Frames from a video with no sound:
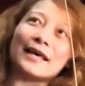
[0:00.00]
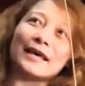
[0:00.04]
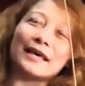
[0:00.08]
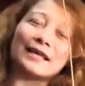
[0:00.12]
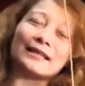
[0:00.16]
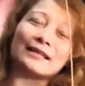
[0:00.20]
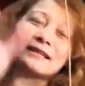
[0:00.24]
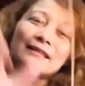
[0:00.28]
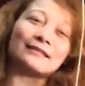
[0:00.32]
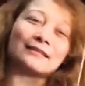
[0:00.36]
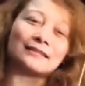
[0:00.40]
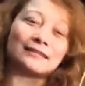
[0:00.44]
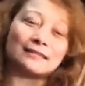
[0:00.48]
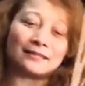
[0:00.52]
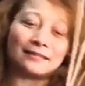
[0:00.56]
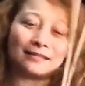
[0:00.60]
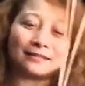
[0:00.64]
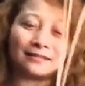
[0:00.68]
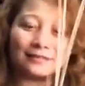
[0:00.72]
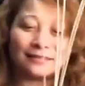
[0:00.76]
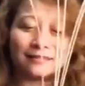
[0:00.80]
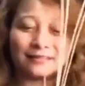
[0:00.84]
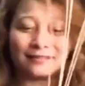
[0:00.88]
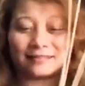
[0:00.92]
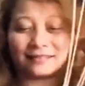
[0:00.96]
add the
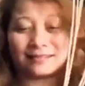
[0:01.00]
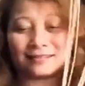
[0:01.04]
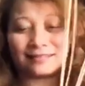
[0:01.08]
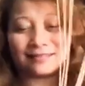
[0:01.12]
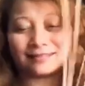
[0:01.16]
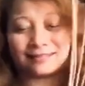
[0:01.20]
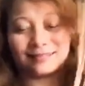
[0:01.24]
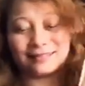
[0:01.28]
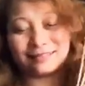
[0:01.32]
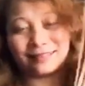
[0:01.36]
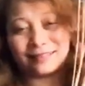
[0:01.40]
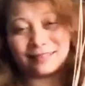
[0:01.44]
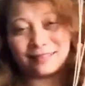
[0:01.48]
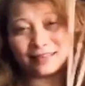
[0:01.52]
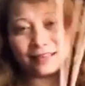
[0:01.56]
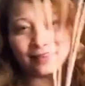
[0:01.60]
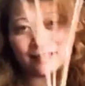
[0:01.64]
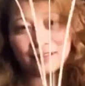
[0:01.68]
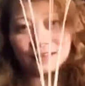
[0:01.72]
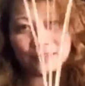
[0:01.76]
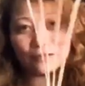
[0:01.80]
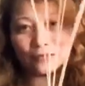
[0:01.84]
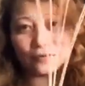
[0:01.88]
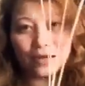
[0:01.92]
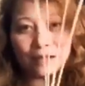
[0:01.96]

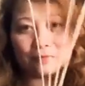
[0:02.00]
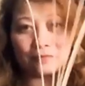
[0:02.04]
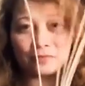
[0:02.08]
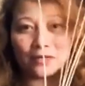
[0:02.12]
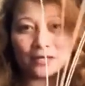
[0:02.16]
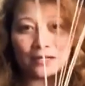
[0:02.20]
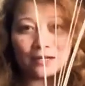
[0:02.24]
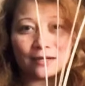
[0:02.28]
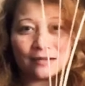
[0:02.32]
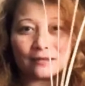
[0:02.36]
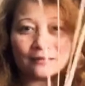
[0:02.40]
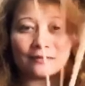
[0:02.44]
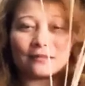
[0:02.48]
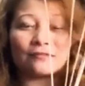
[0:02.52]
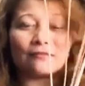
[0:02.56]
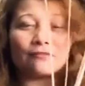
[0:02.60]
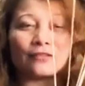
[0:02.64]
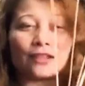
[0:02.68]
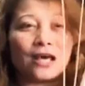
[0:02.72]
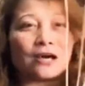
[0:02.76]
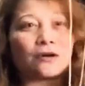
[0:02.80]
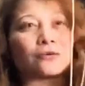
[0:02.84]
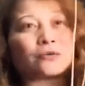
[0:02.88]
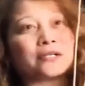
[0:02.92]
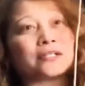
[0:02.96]
candy wrapper
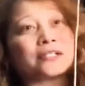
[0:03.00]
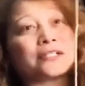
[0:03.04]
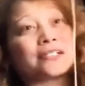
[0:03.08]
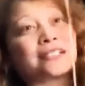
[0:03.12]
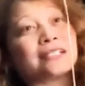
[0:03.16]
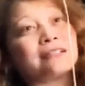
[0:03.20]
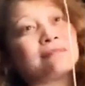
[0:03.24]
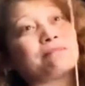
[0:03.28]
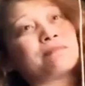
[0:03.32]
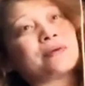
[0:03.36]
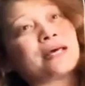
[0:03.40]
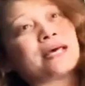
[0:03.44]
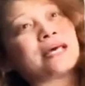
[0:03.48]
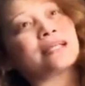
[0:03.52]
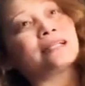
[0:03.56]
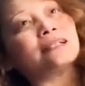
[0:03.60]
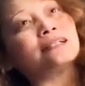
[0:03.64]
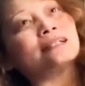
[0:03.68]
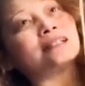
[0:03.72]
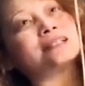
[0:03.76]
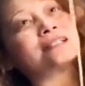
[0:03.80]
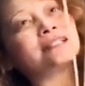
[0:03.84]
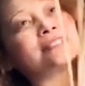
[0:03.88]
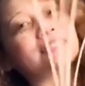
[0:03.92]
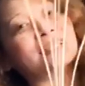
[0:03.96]
flowers and
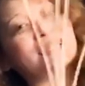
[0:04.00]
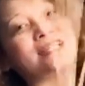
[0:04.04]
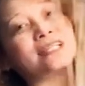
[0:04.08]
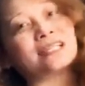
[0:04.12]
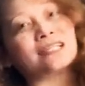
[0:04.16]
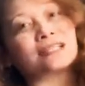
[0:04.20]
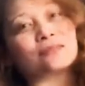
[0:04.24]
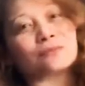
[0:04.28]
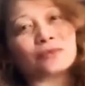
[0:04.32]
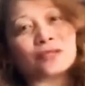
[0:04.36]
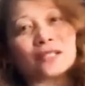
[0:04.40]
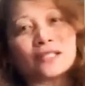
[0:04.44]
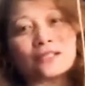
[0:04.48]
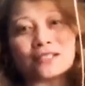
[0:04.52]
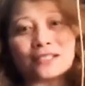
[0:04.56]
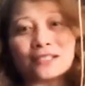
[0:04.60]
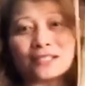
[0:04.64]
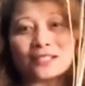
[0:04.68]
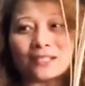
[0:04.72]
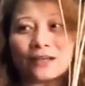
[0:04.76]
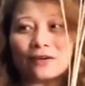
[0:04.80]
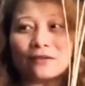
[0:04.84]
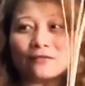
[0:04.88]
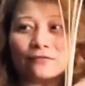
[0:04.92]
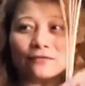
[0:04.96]
petals, and it would look
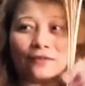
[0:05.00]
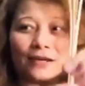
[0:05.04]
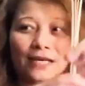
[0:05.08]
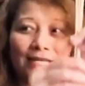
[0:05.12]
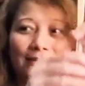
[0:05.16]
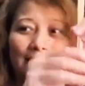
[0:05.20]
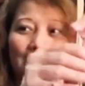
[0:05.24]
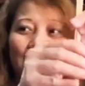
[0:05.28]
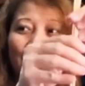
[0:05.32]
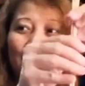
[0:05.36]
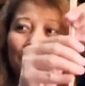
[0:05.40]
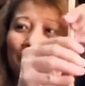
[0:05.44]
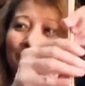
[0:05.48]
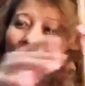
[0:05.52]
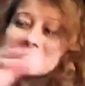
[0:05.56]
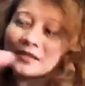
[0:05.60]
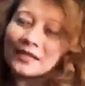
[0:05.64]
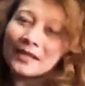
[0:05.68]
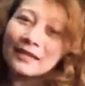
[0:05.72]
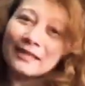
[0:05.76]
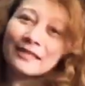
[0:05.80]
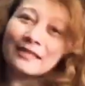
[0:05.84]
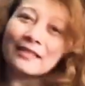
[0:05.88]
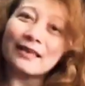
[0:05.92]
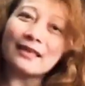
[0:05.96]
so funny.
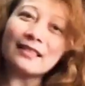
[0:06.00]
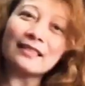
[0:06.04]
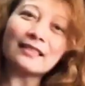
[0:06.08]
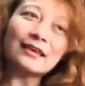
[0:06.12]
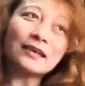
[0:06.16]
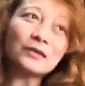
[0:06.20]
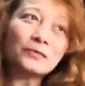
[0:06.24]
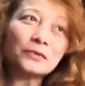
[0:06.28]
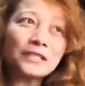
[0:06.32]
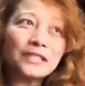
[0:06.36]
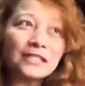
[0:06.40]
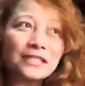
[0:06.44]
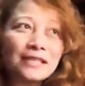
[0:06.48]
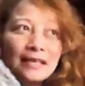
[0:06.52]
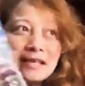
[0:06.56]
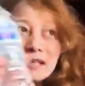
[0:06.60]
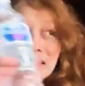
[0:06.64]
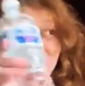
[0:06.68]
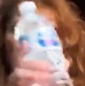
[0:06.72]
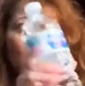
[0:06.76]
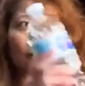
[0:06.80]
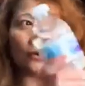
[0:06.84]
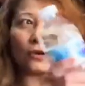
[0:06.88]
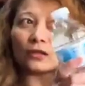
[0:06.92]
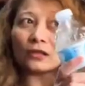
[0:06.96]
Then they would take
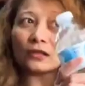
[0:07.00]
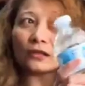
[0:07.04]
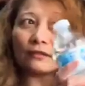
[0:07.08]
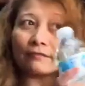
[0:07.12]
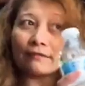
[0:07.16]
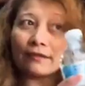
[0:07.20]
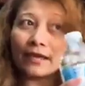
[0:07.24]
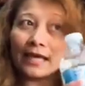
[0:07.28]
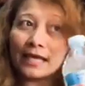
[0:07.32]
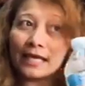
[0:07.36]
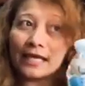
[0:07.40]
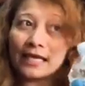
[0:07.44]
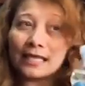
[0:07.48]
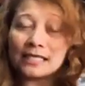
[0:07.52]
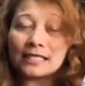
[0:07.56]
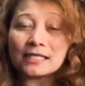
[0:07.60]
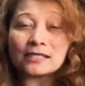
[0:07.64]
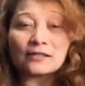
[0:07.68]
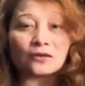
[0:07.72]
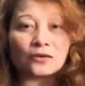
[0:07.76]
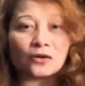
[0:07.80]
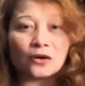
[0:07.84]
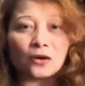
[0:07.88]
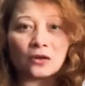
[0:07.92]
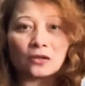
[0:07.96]
an old
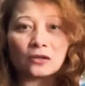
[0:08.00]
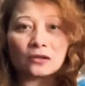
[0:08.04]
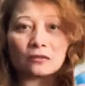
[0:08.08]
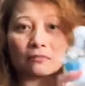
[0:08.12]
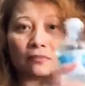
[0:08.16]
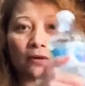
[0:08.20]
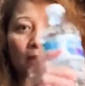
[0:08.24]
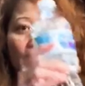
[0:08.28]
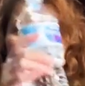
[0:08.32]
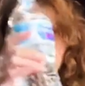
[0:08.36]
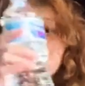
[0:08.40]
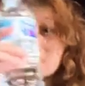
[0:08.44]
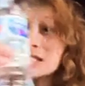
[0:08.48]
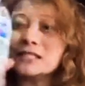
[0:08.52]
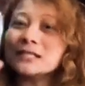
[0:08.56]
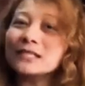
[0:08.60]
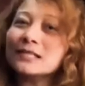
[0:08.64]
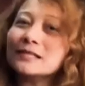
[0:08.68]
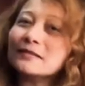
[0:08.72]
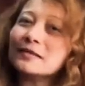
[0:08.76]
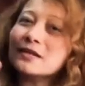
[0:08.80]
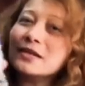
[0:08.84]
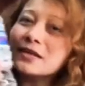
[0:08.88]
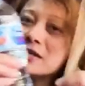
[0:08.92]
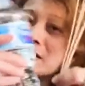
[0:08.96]
vase or old bottle,
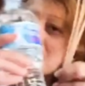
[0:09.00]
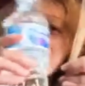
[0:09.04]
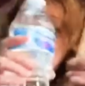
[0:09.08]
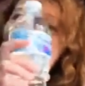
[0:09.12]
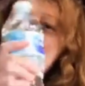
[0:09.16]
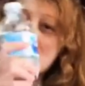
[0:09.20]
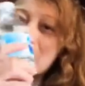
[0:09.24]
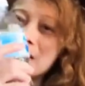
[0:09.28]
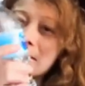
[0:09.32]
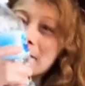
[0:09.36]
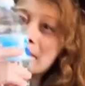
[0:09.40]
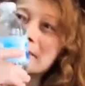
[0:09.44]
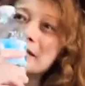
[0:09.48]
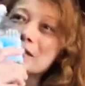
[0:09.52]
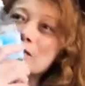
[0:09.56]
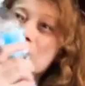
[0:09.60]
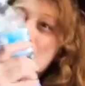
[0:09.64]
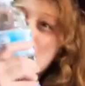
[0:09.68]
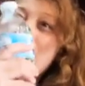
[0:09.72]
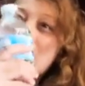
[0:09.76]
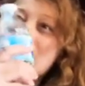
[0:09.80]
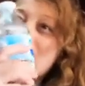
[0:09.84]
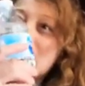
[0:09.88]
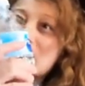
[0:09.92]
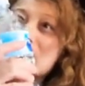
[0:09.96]
wrap it
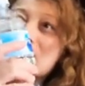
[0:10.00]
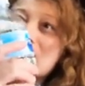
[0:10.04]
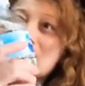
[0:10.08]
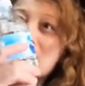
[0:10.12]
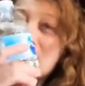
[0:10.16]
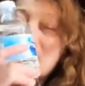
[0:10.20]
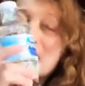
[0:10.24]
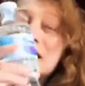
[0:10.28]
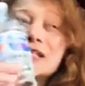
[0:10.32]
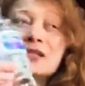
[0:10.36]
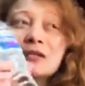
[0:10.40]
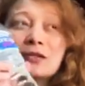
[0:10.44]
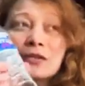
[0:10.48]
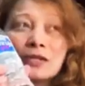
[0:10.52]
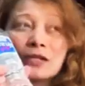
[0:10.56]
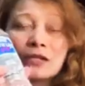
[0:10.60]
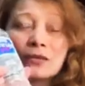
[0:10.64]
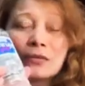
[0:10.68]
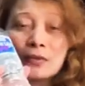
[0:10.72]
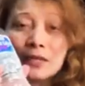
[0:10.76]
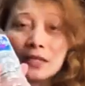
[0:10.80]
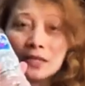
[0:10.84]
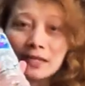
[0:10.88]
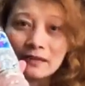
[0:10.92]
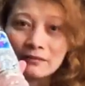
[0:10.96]
with yarn or
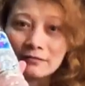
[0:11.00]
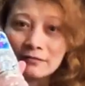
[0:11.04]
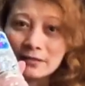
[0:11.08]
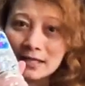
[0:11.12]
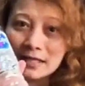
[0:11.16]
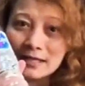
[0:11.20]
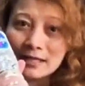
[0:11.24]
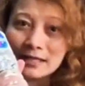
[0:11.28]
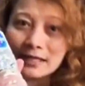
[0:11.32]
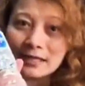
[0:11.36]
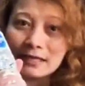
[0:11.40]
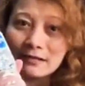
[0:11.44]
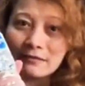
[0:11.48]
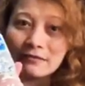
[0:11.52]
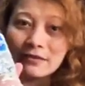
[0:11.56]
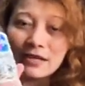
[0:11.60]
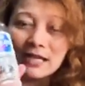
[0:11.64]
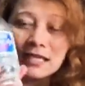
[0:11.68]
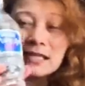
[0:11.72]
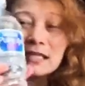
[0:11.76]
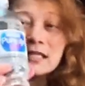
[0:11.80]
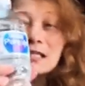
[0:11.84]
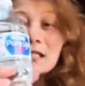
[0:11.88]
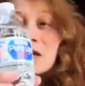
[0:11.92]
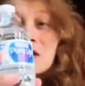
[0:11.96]
whatever they can
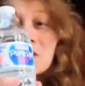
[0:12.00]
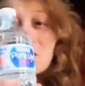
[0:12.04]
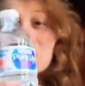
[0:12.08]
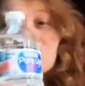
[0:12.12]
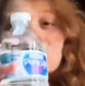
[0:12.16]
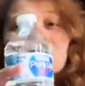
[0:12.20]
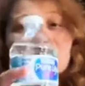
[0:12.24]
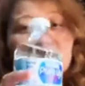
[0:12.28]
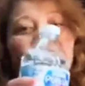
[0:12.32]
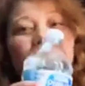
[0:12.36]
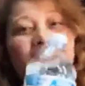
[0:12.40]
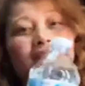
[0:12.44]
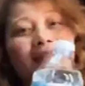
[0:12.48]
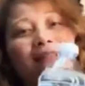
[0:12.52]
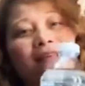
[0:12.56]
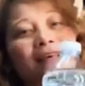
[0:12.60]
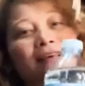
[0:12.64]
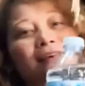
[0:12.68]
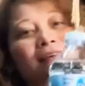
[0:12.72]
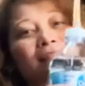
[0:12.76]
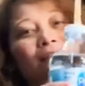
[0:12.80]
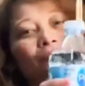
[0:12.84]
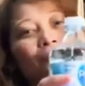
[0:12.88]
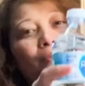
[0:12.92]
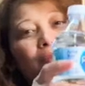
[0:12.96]
find at home, and
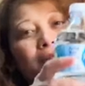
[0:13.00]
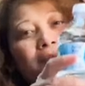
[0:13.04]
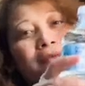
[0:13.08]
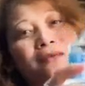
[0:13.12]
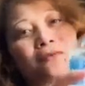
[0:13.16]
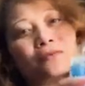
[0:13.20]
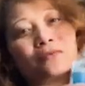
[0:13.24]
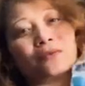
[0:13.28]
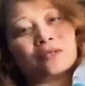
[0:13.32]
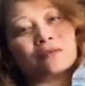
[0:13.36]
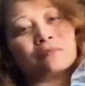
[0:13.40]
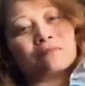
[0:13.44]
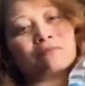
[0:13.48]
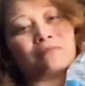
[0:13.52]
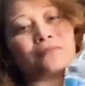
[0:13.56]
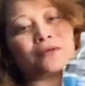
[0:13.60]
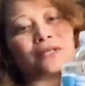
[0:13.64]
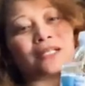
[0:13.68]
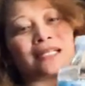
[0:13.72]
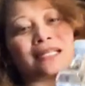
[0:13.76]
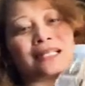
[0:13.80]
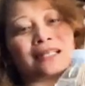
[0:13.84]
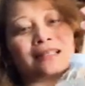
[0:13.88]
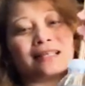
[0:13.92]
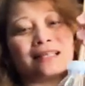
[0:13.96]
then we would
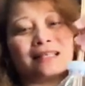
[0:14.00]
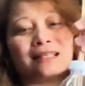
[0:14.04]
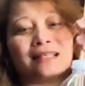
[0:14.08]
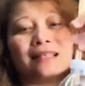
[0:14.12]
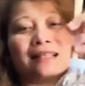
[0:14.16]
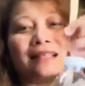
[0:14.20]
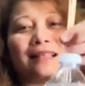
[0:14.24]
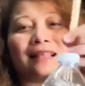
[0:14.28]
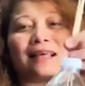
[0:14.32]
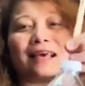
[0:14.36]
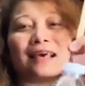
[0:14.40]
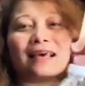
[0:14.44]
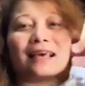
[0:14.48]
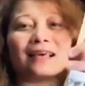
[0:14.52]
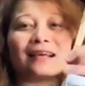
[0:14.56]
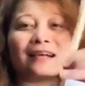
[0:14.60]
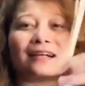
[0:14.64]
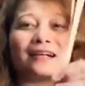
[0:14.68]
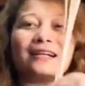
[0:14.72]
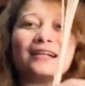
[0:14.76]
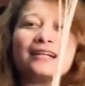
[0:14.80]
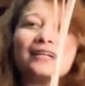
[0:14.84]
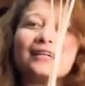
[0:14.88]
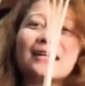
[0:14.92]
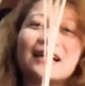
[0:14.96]
put it
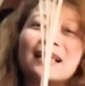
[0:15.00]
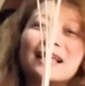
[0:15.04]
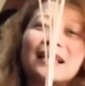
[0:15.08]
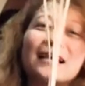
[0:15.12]
there,